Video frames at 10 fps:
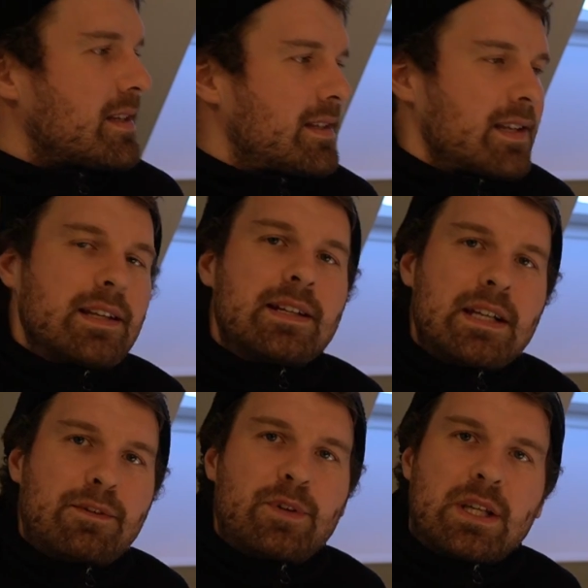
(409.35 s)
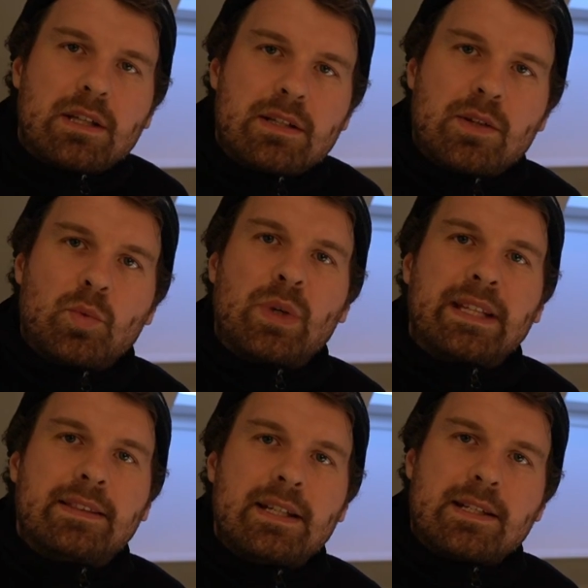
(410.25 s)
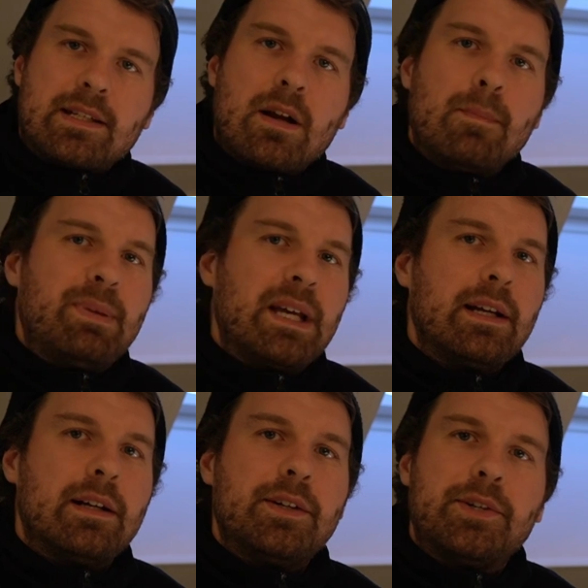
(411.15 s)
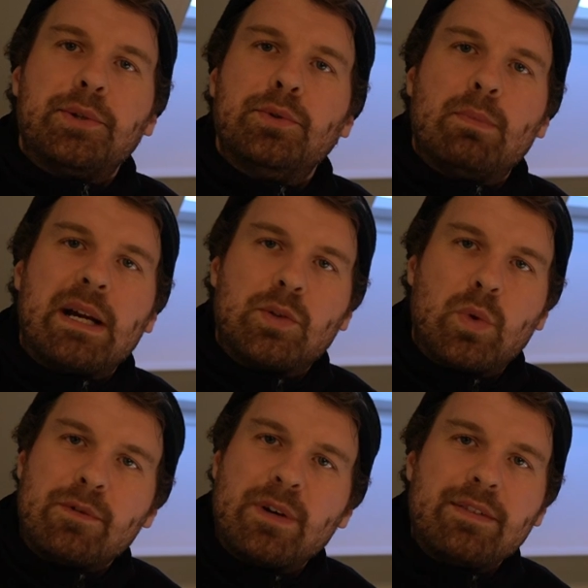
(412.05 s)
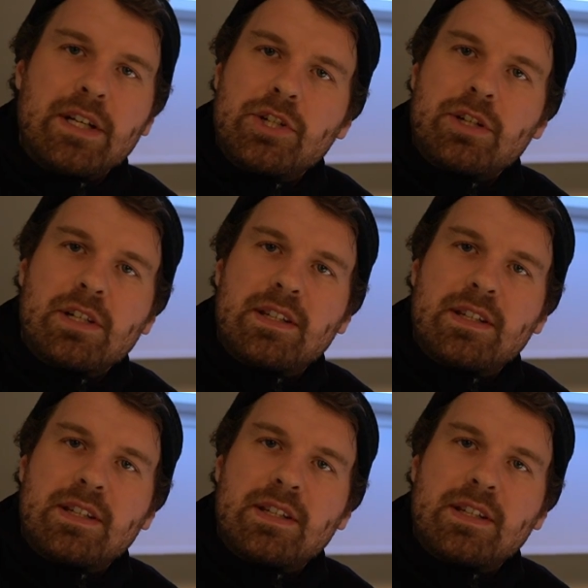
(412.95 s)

significant with this compared to my 25 inchers